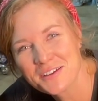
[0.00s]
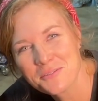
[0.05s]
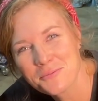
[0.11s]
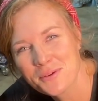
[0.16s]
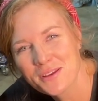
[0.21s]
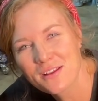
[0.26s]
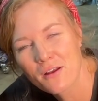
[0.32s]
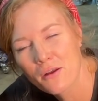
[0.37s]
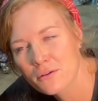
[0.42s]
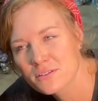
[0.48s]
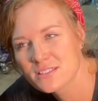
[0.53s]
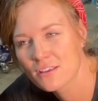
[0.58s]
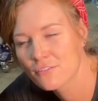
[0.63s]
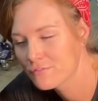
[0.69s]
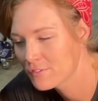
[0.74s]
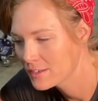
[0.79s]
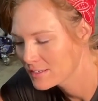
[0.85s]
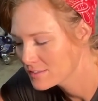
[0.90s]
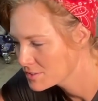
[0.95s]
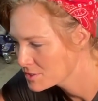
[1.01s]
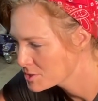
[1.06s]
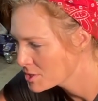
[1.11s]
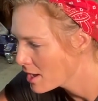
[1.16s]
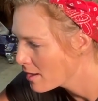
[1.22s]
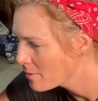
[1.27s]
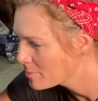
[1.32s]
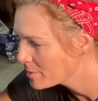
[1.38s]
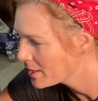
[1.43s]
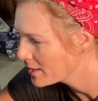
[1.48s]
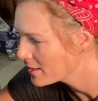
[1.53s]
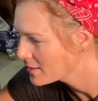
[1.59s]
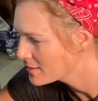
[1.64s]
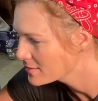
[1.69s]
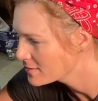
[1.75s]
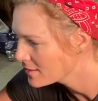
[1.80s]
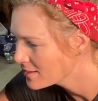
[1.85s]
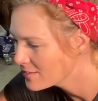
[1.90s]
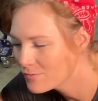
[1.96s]
We always have fun in the shop,
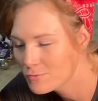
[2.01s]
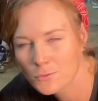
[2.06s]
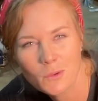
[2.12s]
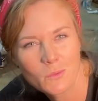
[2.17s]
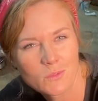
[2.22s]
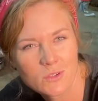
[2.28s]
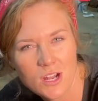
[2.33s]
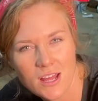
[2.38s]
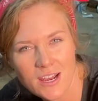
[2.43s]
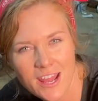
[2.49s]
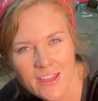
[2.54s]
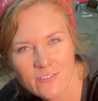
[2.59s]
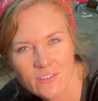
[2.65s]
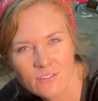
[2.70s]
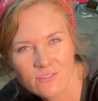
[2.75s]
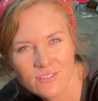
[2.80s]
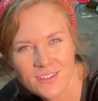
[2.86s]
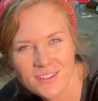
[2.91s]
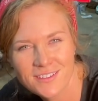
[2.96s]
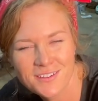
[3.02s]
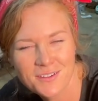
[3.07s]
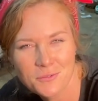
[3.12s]
and even when we're not having fun,